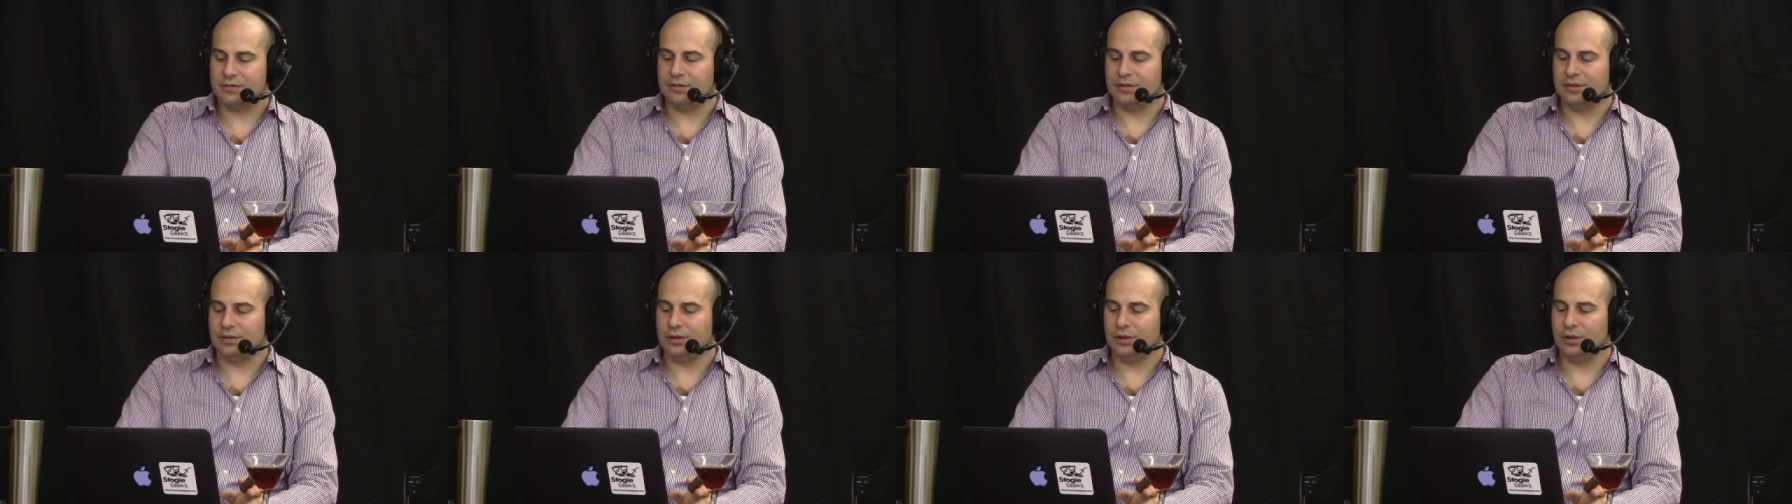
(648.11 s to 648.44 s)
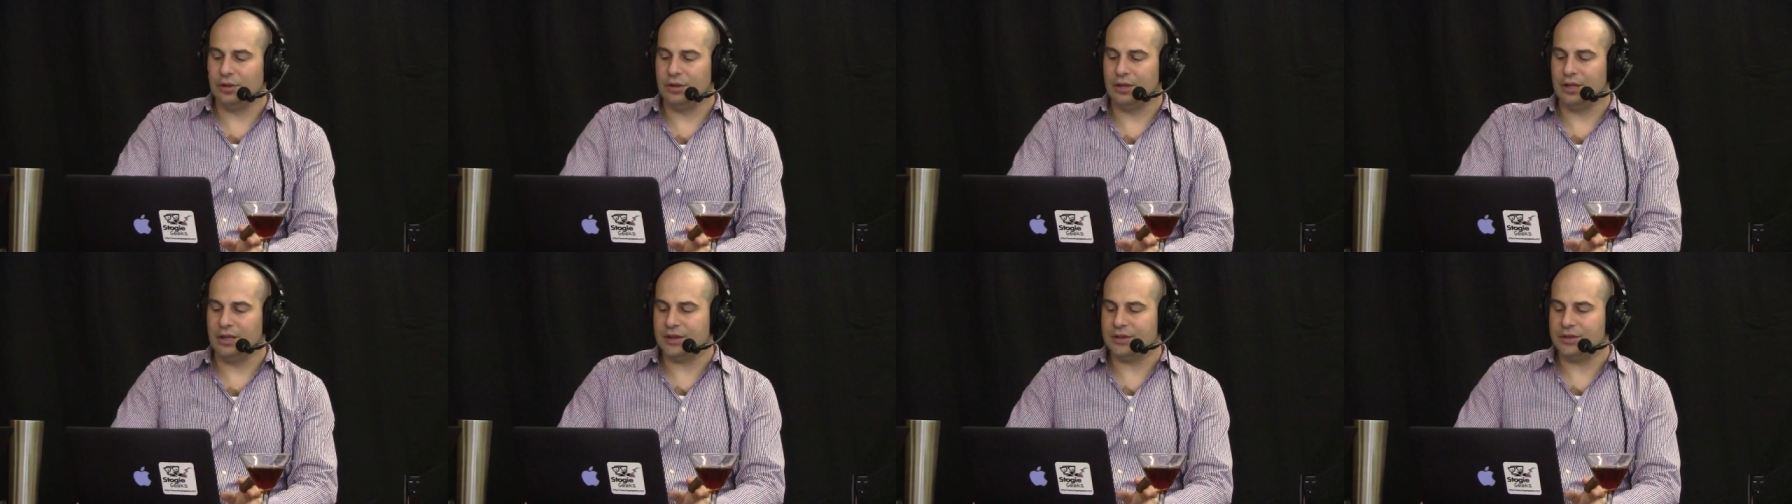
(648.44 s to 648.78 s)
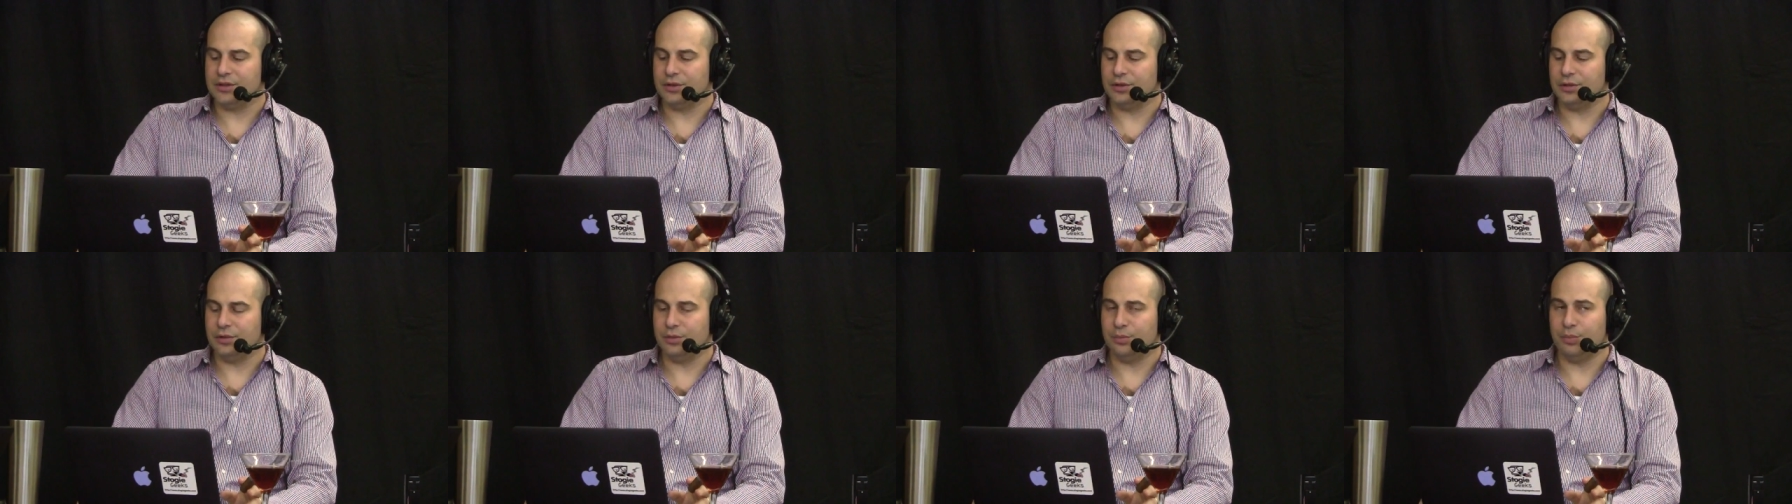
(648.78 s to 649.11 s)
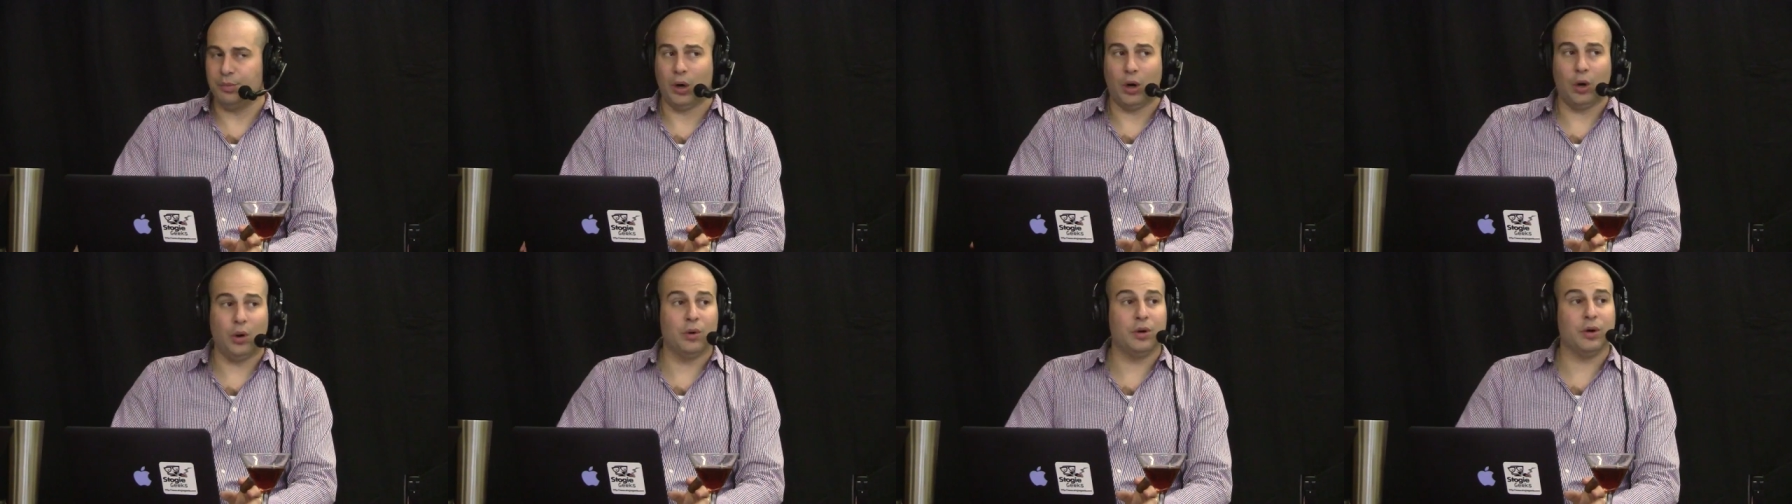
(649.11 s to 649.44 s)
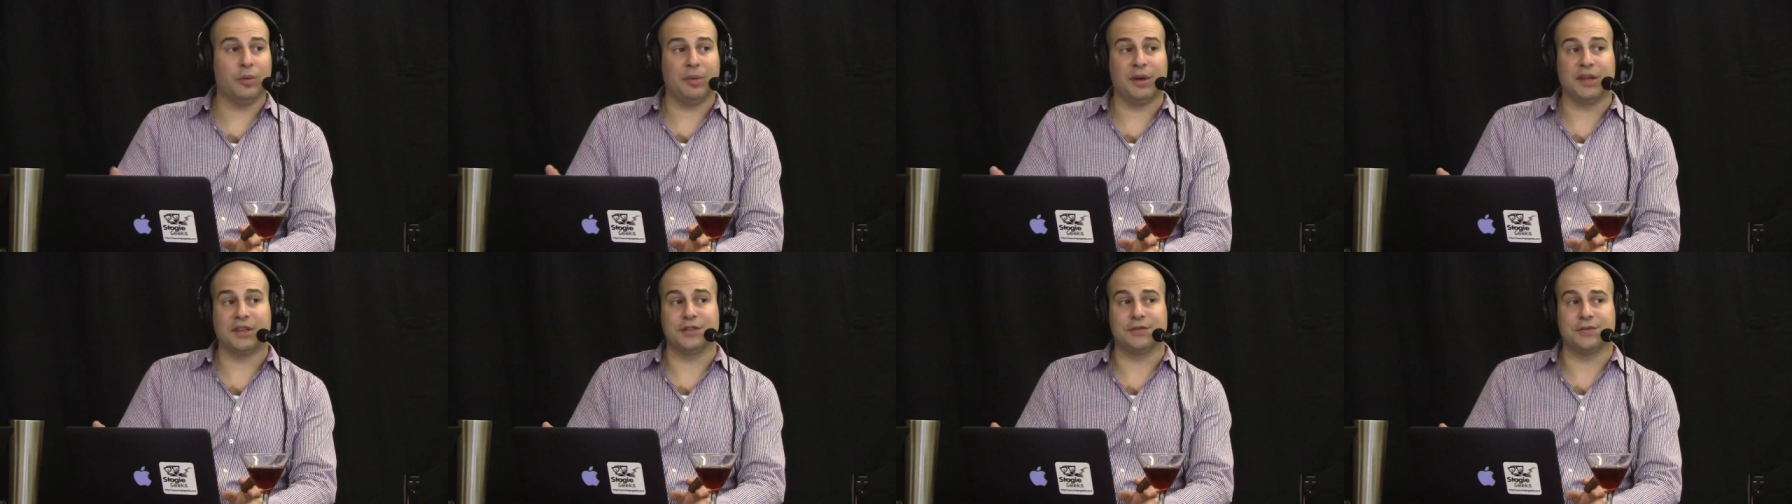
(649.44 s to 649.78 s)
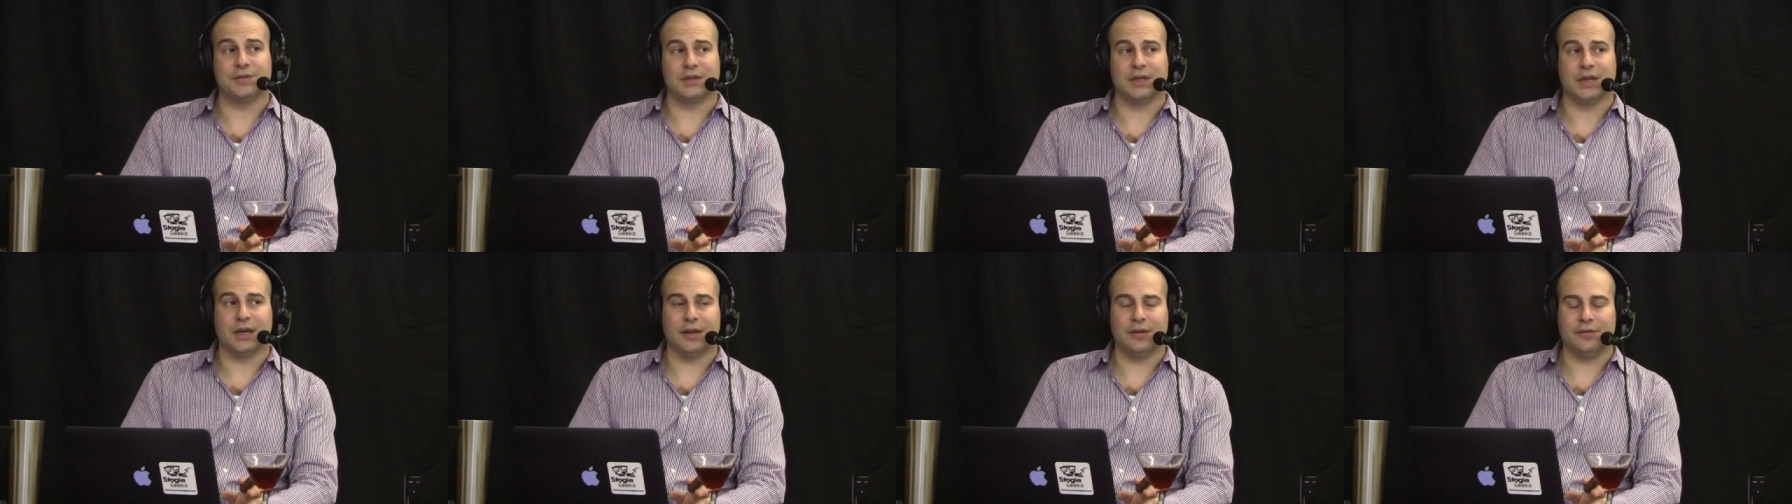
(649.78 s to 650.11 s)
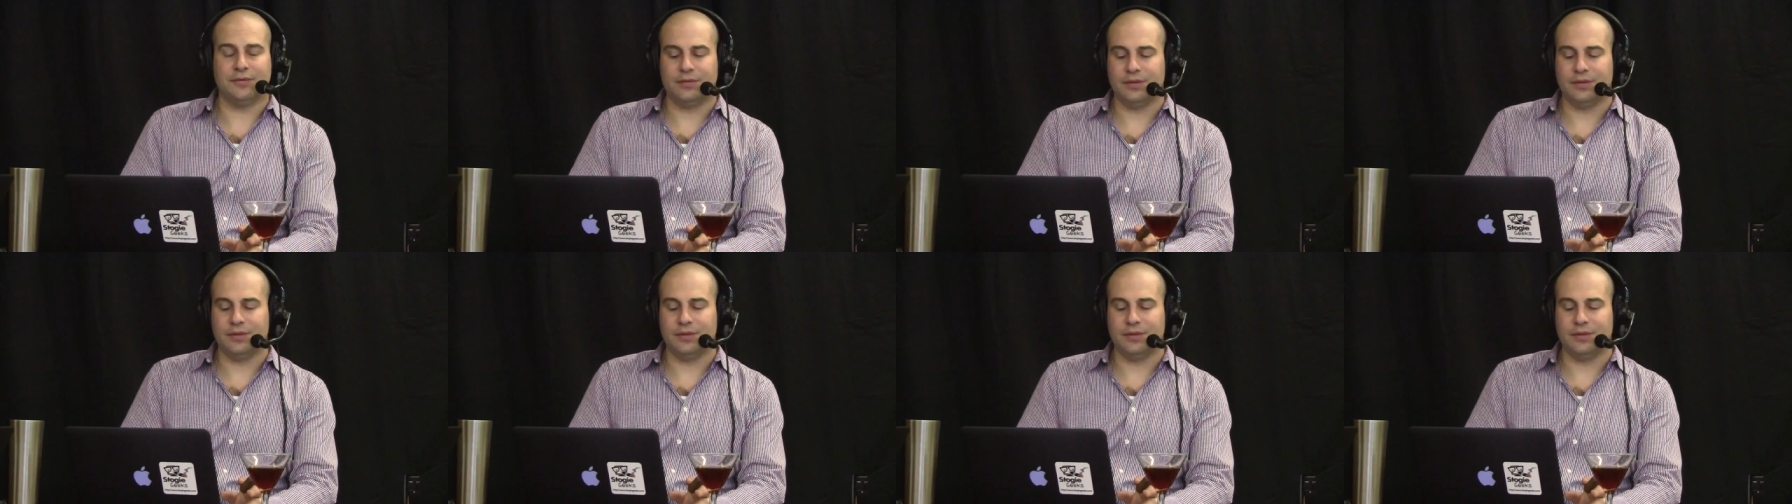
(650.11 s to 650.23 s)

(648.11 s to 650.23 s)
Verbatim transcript: looking to pwn a bunch of stuff